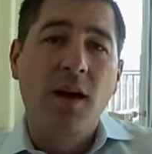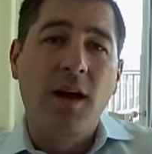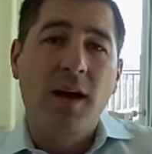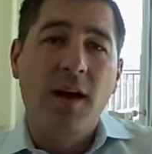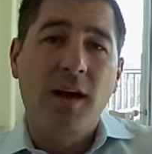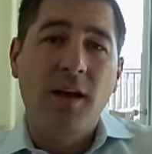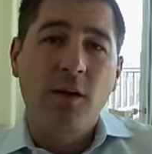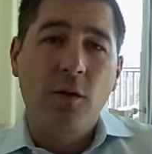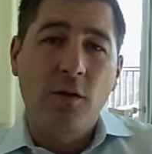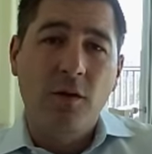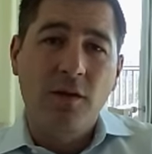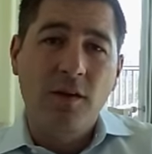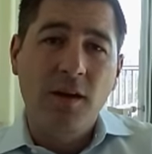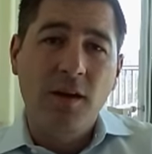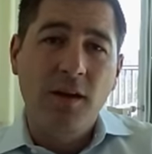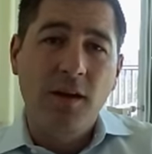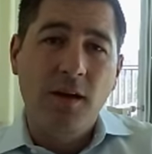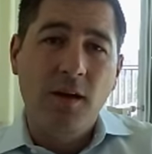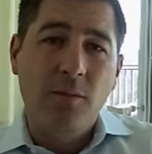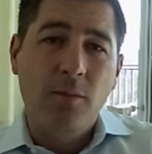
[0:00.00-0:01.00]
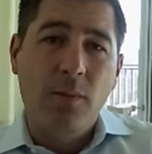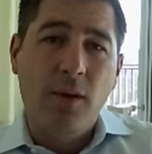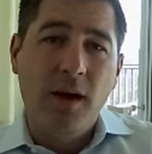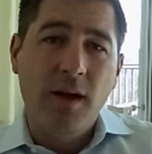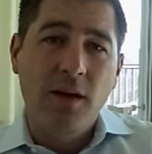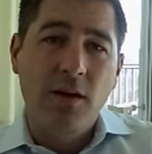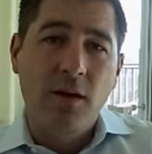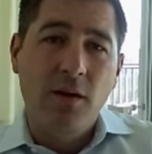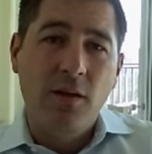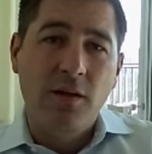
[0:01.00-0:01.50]
Uh, you'll see a
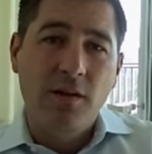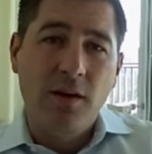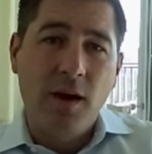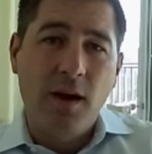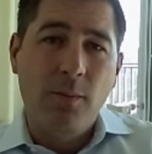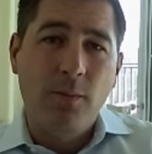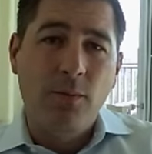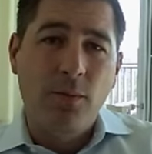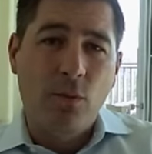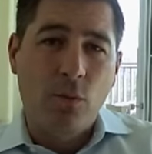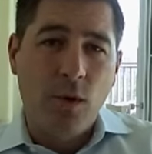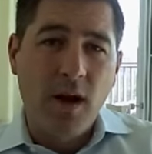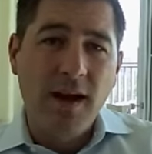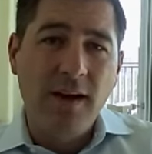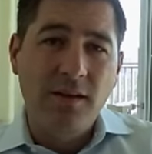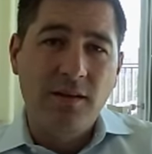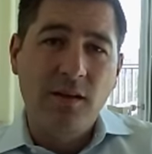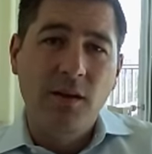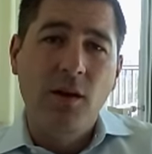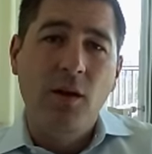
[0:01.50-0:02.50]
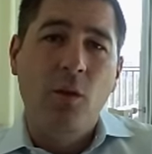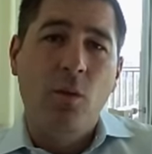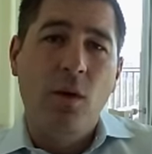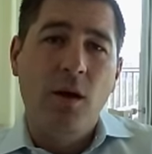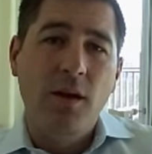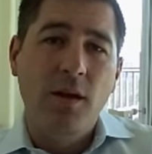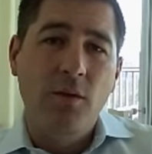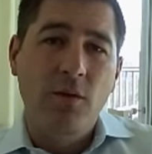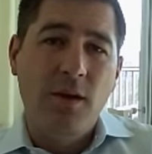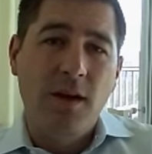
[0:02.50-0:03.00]
button on the top right
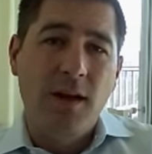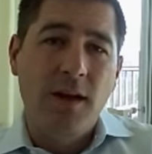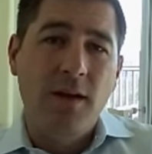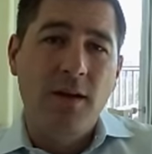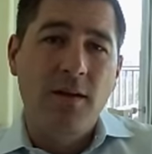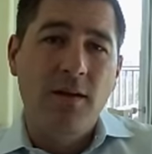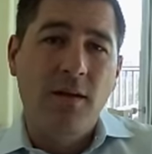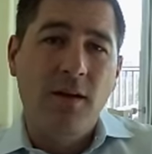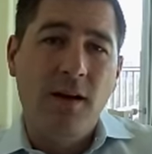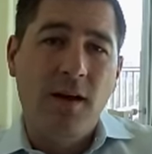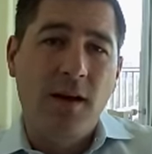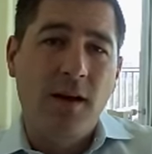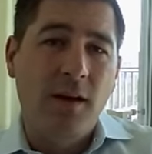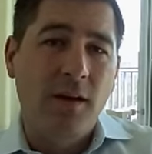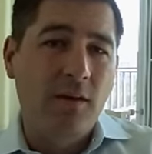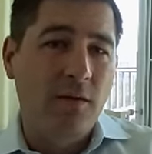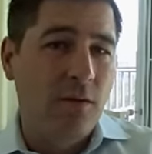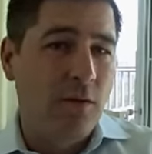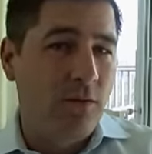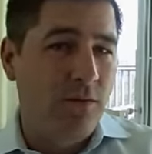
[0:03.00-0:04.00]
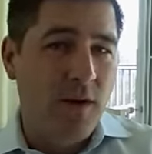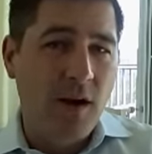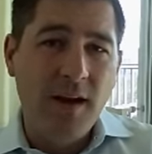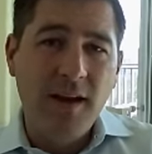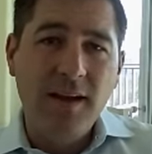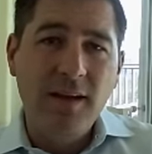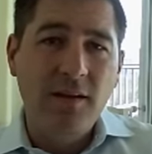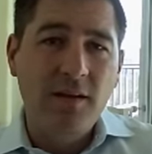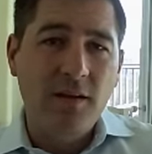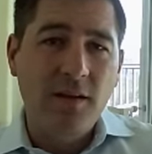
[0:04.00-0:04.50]
where you can uh, very
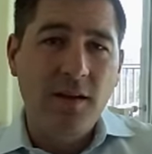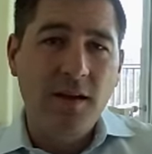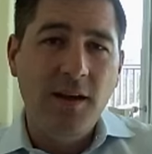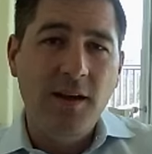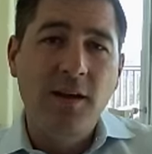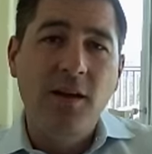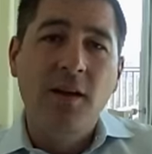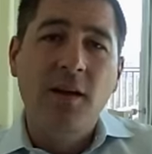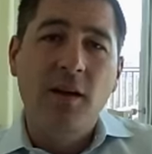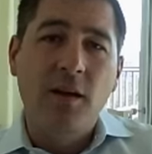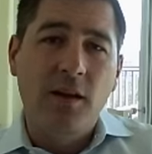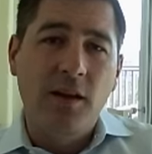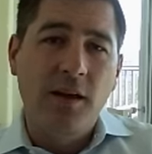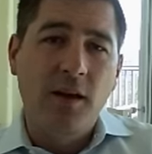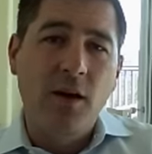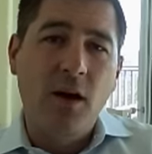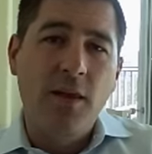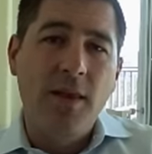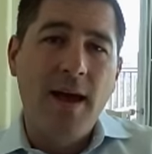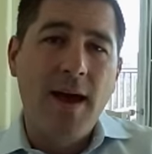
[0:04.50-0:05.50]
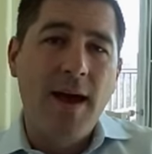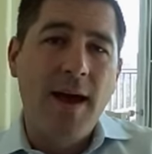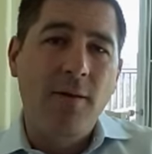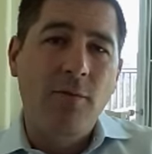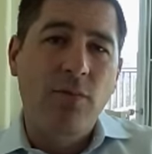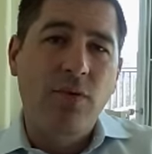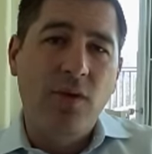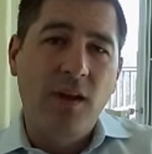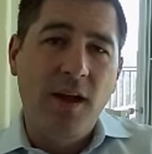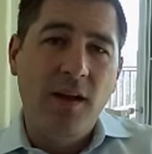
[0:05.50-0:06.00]
easily click on
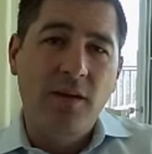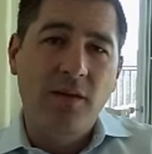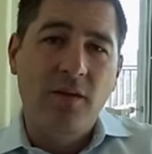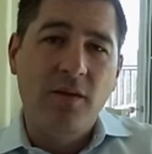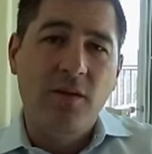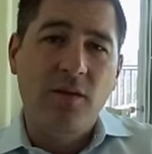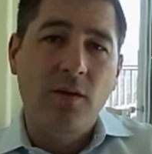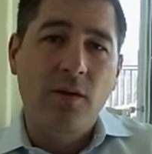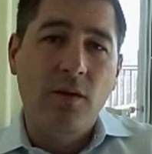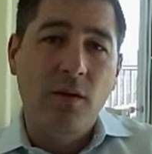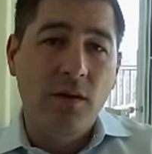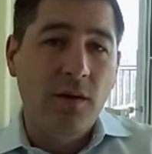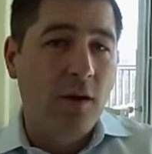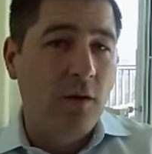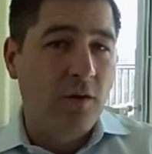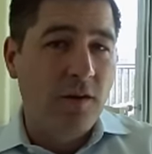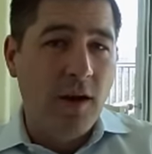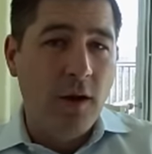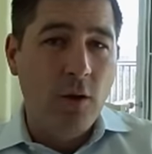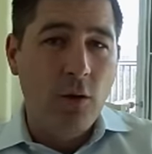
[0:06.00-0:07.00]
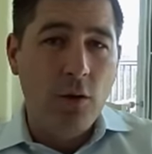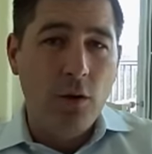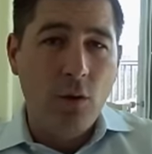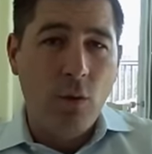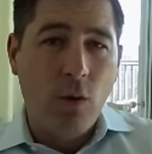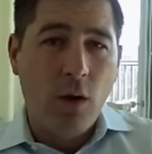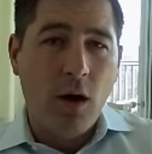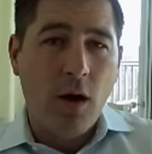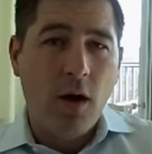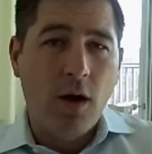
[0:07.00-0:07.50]
that, pledge, you know, say who
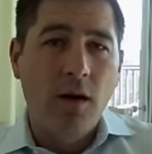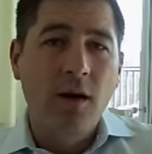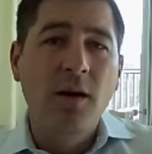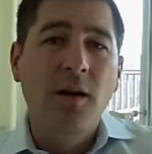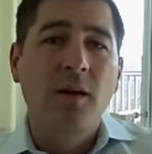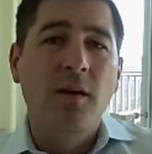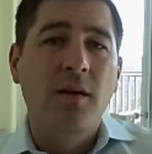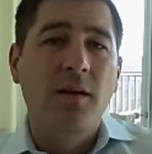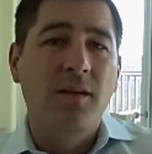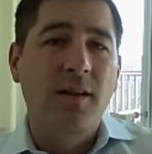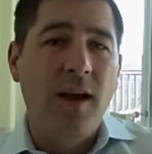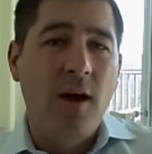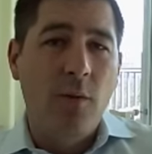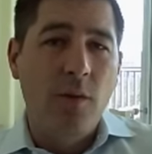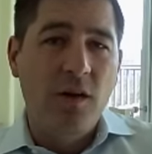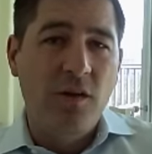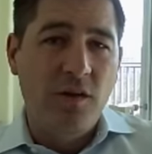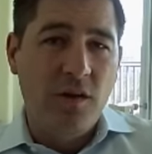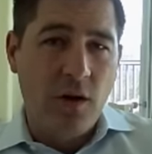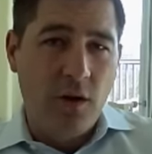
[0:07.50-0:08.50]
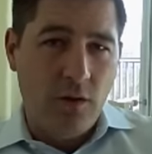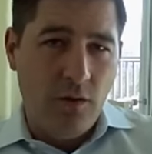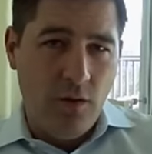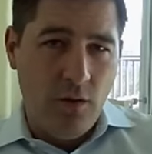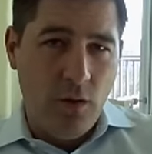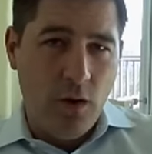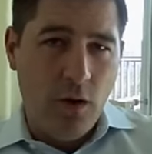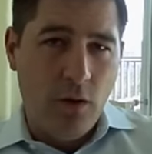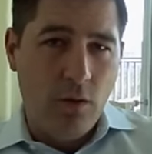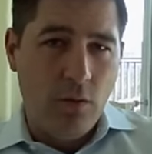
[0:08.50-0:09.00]
you are, say how many shares
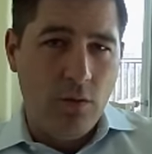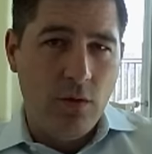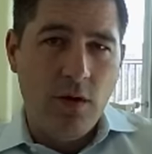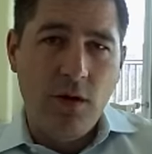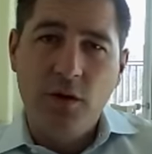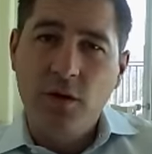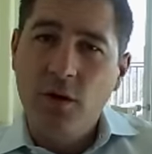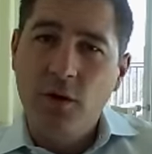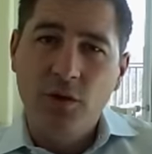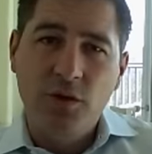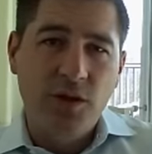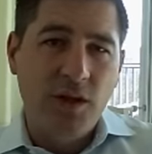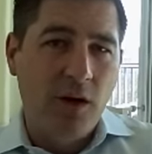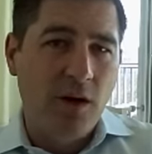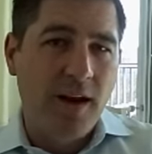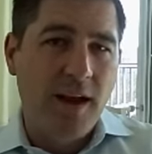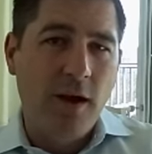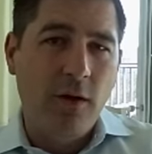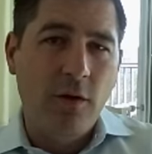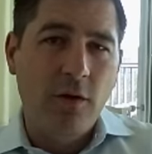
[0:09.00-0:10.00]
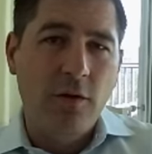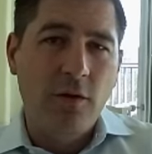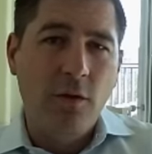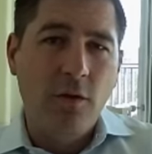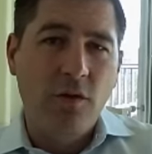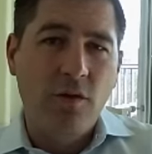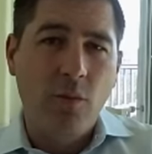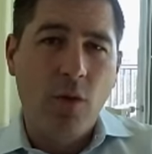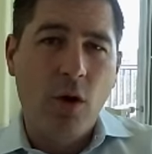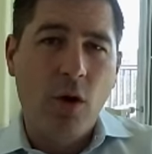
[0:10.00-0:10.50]
you own. No share count is too
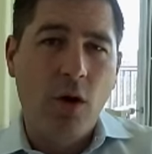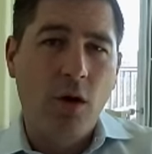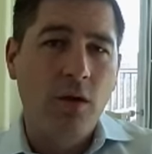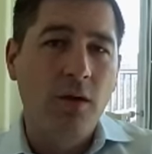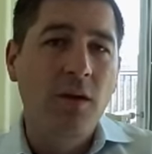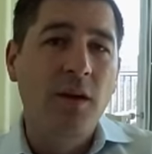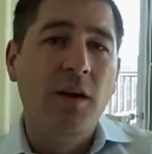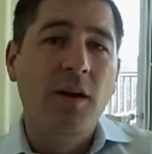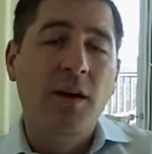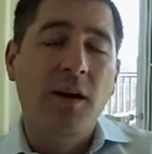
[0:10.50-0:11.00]
small.